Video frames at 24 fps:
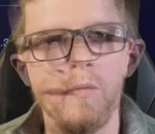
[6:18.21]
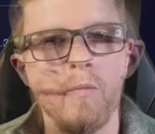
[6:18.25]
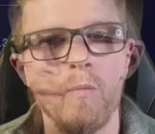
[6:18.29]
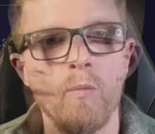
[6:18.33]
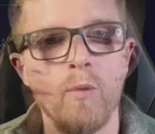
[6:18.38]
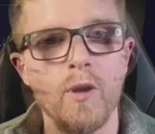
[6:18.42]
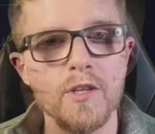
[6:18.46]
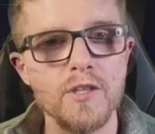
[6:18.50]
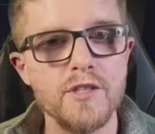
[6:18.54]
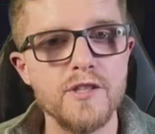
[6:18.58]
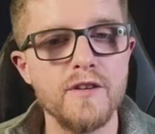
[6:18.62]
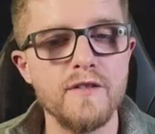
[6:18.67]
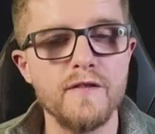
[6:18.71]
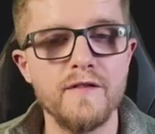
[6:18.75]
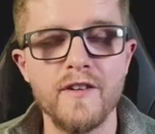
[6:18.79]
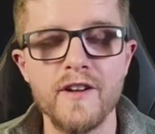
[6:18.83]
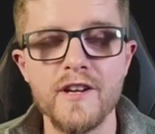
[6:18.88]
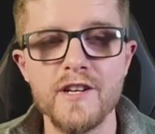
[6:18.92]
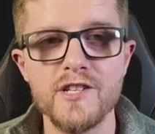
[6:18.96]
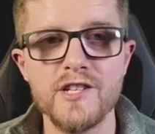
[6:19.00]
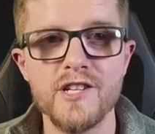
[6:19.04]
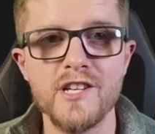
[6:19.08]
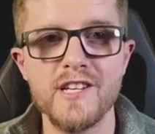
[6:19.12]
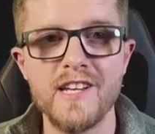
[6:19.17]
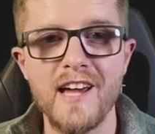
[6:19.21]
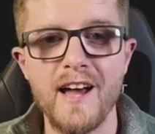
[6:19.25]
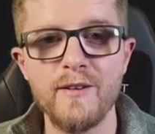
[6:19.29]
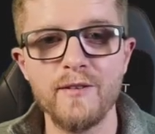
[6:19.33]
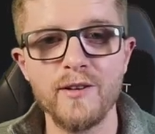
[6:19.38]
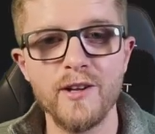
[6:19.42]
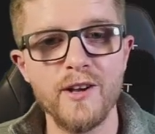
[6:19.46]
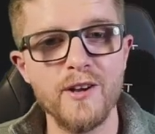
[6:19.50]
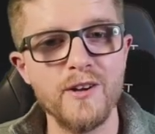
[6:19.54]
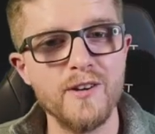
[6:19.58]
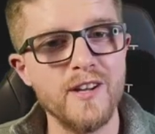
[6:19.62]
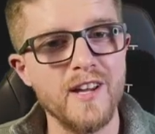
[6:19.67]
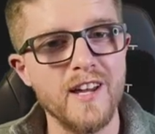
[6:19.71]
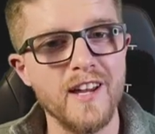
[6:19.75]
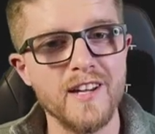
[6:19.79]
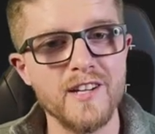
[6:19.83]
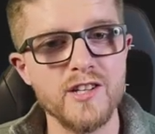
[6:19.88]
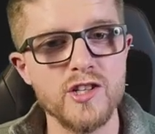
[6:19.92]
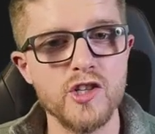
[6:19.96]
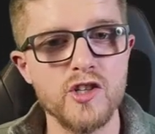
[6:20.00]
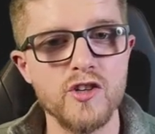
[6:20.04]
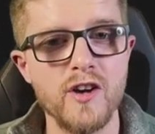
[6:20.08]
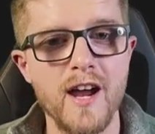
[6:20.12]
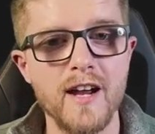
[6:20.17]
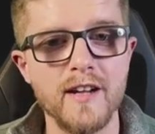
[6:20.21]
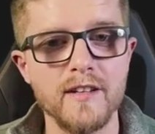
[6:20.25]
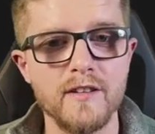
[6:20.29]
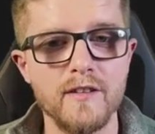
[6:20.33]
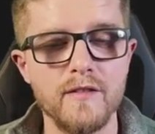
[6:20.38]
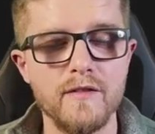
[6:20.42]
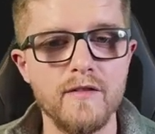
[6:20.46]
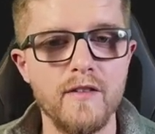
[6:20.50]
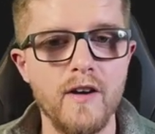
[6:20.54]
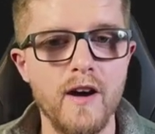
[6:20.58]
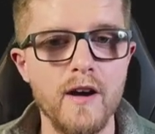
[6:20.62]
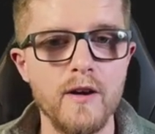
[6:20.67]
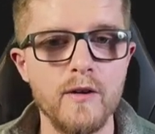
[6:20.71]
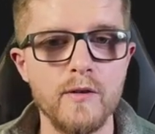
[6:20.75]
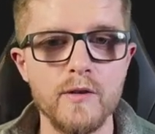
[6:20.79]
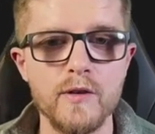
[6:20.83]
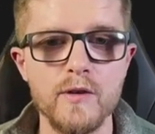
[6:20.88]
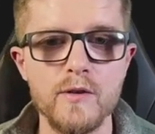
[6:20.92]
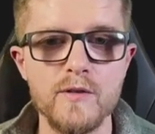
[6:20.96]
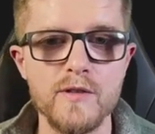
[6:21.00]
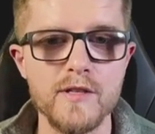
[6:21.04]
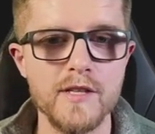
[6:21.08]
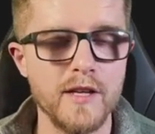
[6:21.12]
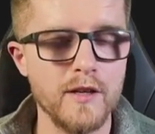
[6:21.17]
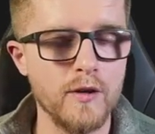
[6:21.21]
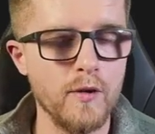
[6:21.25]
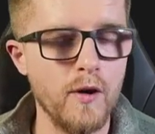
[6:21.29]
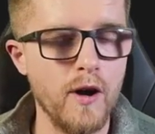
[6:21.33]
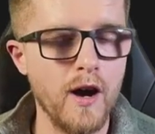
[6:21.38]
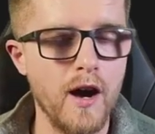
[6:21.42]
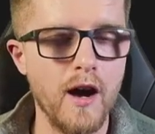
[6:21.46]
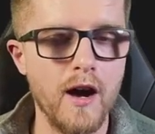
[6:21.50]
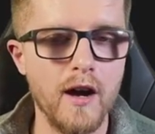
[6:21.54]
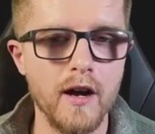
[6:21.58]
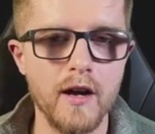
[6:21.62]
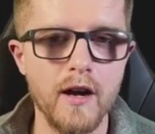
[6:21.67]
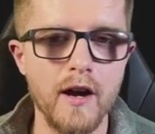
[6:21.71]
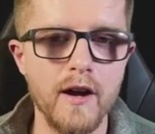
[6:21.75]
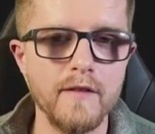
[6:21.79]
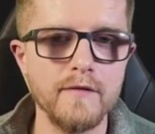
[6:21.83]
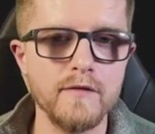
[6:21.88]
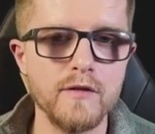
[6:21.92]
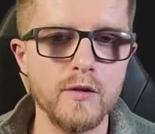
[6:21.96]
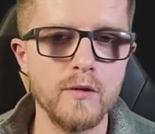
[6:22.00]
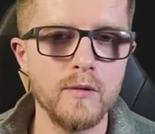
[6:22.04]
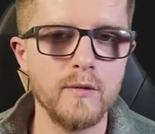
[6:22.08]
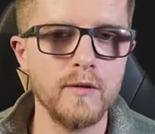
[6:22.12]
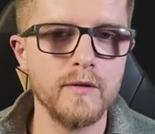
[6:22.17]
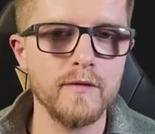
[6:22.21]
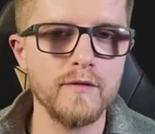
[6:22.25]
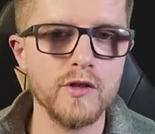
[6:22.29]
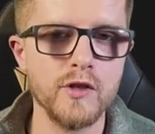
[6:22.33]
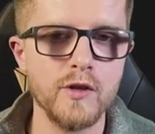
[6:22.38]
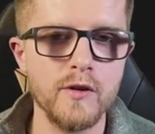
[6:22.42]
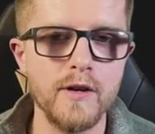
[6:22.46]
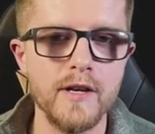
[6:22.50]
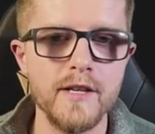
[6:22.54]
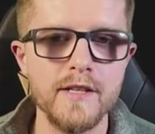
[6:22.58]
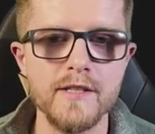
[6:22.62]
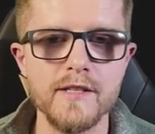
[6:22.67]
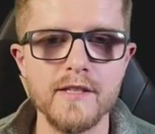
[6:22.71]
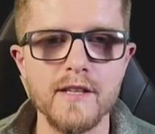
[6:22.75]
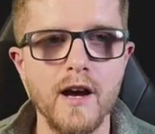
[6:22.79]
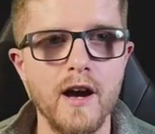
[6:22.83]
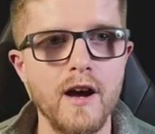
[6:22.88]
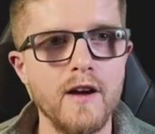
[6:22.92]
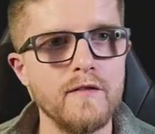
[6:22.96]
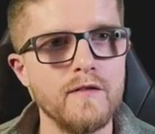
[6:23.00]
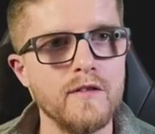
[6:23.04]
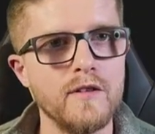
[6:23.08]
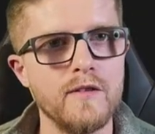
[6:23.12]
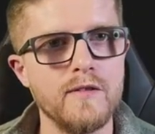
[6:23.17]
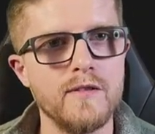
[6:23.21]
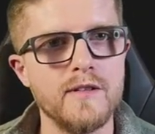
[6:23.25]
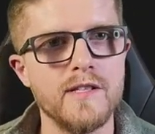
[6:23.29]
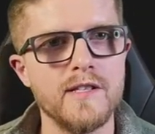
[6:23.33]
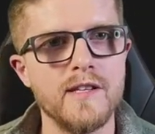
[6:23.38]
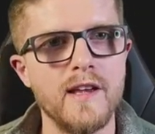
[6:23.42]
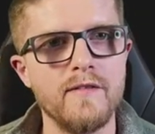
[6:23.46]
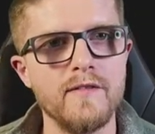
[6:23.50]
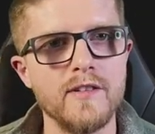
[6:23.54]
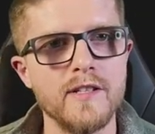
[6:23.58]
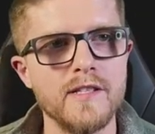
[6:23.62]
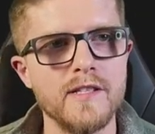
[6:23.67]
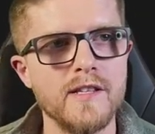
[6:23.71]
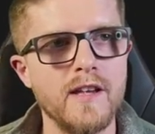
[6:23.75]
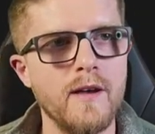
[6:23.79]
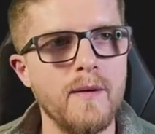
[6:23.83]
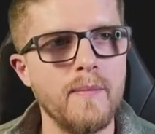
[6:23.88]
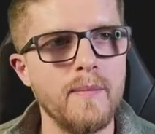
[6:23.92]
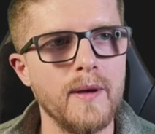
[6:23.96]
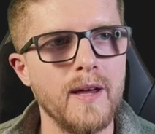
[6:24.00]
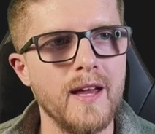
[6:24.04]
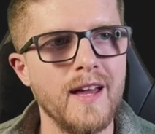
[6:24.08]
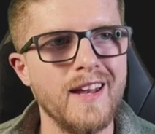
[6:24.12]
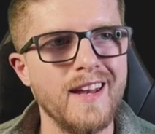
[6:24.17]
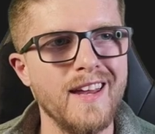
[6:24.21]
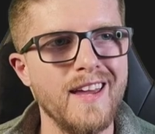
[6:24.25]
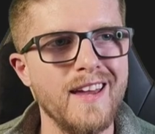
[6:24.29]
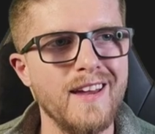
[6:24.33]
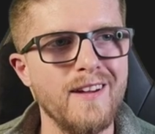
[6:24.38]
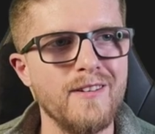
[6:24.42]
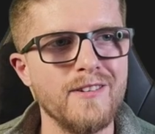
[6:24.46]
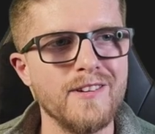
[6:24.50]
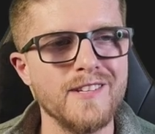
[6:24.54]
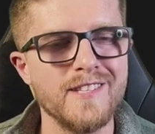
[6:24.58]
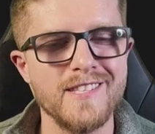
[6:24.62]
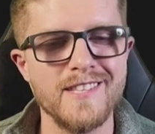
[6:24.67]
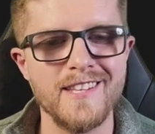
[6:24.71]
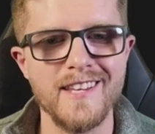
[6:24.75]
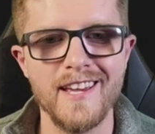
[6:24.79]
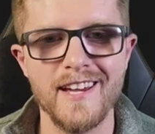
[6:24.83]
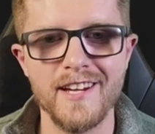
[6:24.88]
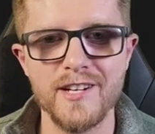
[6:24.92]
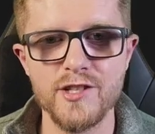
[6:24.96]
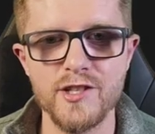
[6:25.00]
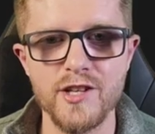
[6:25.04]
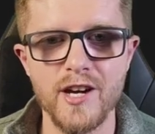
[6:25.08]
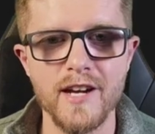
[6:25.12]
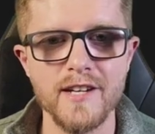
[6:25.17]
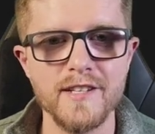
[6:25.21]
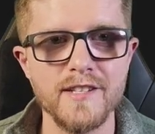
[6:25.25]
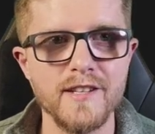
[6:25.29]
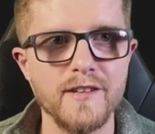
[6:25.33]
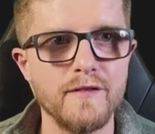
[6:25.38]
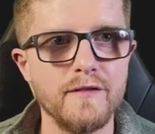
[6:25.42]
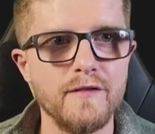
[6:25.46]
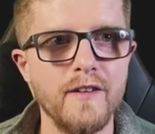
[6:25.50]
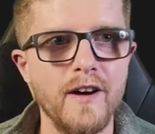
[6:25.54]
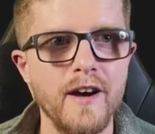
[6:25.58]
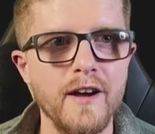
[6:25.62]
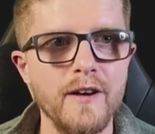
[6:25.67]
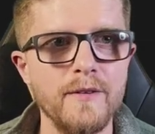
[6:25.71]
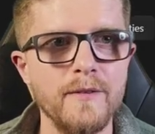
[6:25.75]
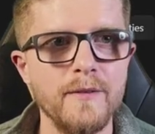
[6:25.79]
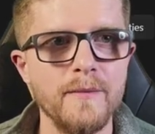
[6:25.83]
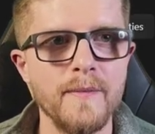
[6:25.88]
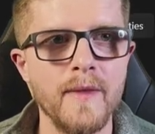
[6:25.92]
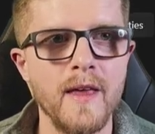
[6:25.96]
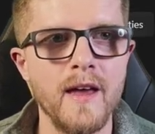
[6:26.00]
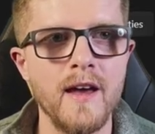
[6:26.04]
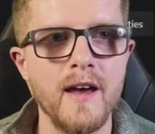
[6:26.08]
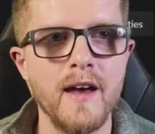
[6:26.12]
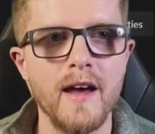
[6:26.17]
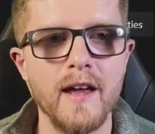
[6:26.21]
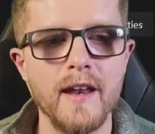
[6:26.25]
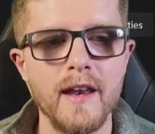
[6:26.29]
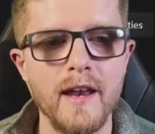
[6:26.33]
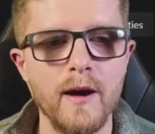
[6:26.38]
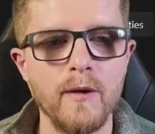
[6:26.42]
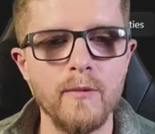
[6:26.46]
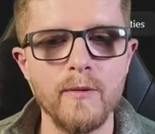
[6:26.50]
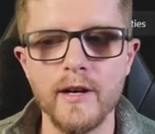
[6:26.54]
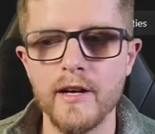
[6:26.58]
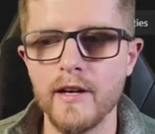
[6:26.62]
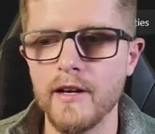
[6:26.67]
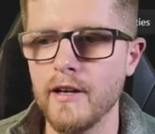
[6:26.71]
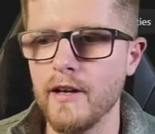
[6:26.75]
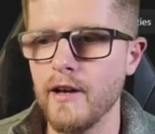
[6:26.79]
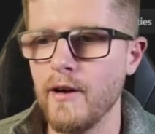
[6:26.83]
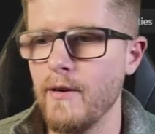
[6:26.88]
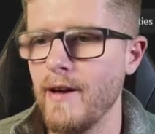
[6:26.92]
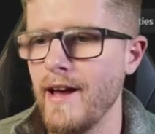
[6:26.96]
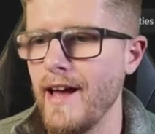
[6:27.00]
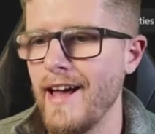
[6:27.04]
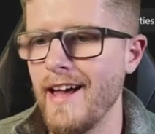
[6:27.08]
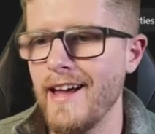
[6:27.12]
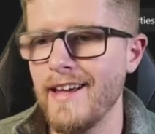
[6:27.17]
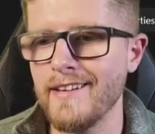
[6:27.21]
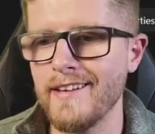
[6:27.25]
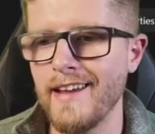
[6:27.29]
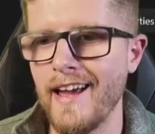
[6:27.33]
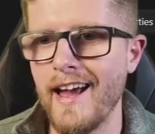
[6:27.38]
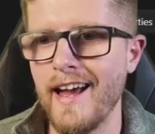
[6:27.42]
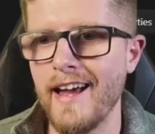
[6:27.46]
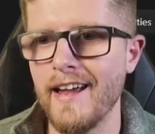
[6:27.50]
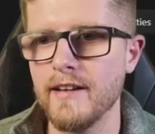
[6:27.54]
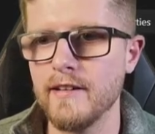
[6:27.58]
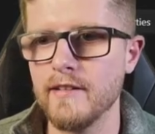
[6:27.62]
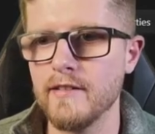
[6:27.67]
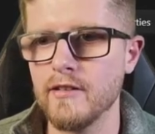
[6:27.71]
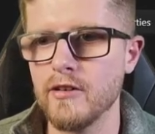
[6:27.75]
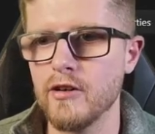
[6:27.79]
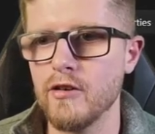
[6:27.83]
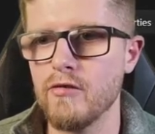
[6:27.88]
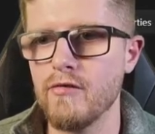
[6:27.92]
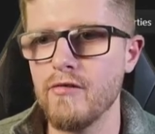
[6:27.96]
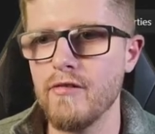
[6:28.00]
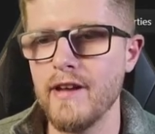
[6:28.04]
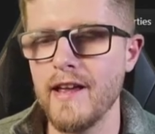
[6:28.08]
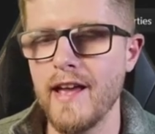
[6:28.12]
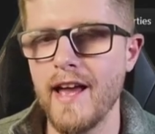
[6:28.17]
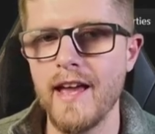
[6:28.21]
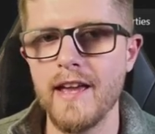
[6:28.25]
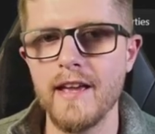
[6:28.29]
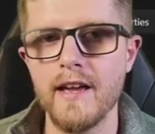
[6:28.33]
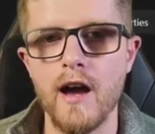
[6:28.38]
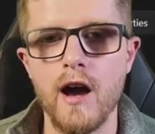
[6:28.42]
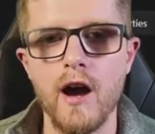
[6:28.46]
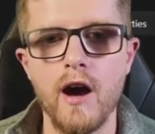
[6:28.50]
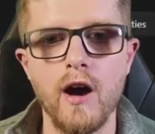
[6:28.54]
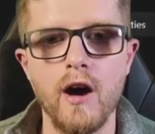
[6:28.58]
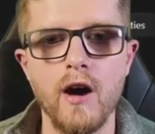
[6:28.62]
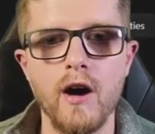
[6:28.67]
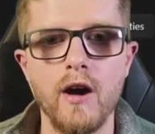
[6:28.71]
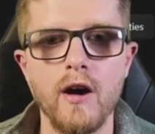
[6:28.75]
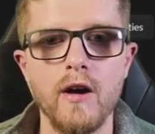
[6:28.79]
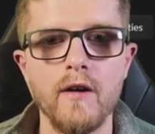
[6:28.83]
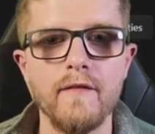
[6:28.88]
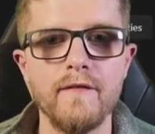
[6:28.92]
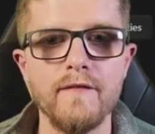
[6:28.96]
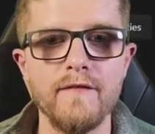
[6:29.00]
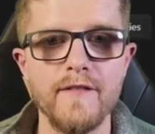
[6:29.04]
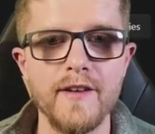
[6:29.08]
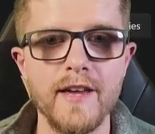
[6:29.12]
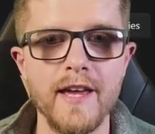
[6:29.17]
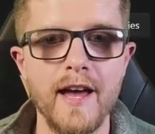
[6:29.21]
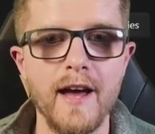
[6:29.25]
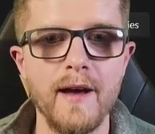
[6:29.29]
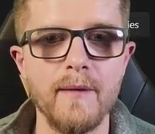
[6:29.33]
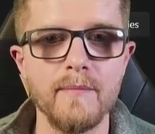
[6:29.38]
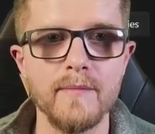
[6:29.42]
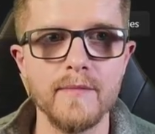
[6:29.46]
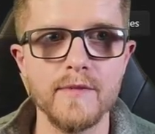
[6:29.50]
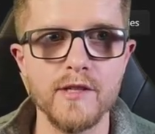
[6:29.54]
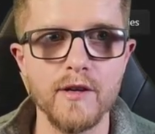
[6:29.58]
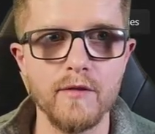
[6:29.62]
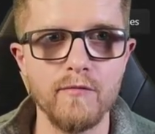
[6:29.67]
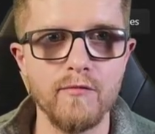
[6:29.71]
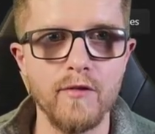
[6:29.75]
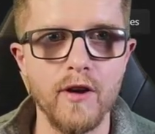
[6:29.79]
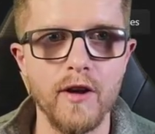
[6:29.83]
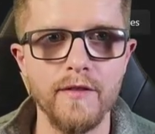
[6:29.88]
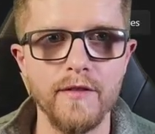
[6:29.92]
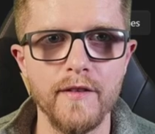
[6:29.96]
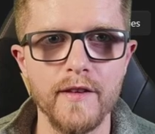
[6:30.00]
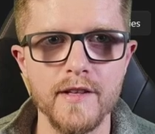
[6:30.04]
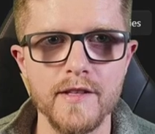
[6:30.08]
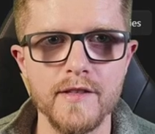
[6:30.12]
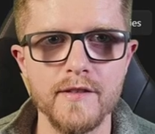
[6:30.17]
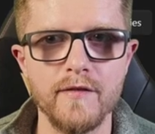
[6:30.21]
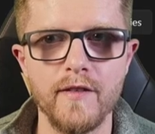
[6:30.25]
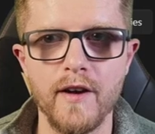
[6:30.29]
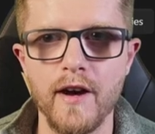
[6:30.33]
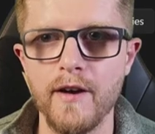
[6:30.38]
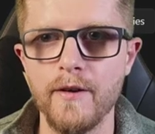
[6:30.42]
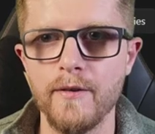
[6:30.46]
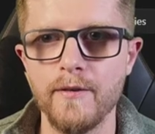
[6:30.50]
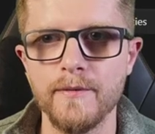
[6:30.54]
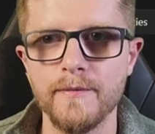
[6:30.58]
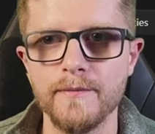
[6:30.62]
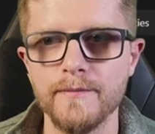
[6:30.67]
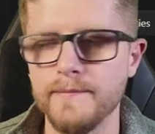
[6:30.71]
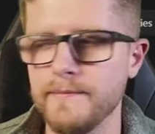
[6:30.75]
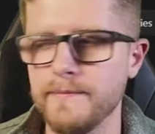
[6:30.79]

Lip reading: Once you've finished the download, extract the file using your archive tool of choice. I've used 7-zip, and here is the extracted file. And now we're going to go ahead and create our VM to run this file.